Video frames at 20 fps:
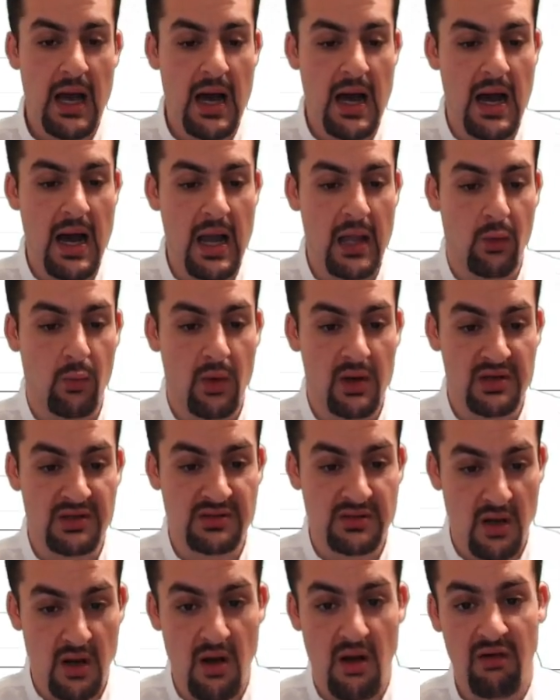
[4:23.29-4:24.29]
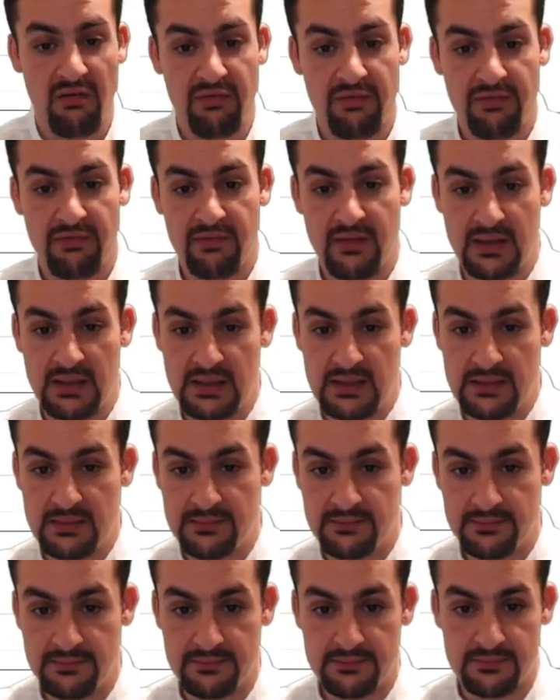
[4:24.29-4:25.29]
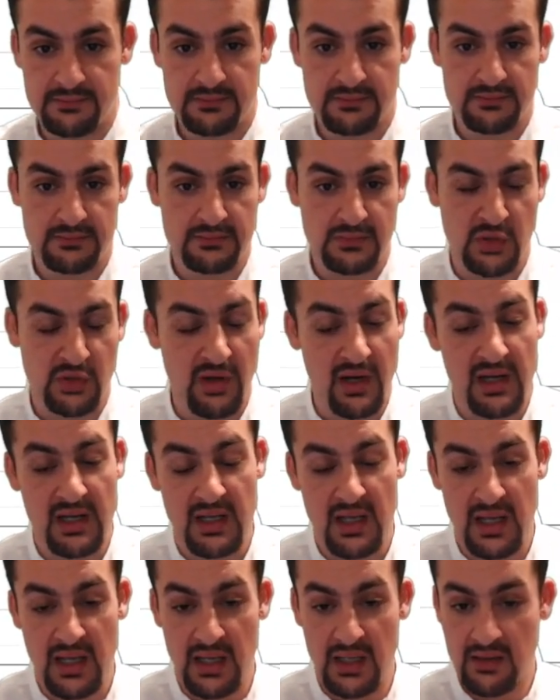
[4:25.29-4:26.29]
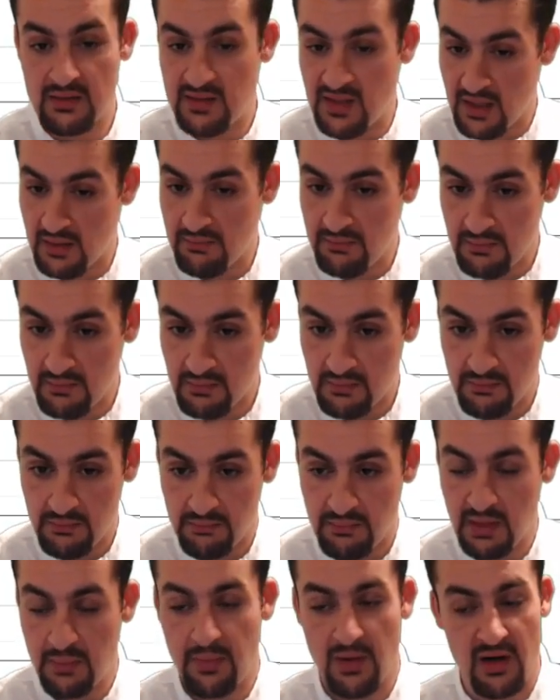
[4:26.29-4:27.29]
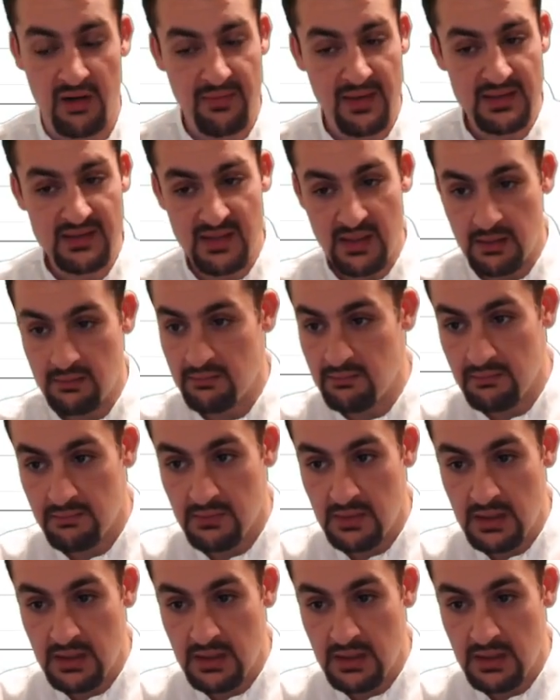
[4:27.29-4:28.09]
I want to start off creating a team. Be a part of my team.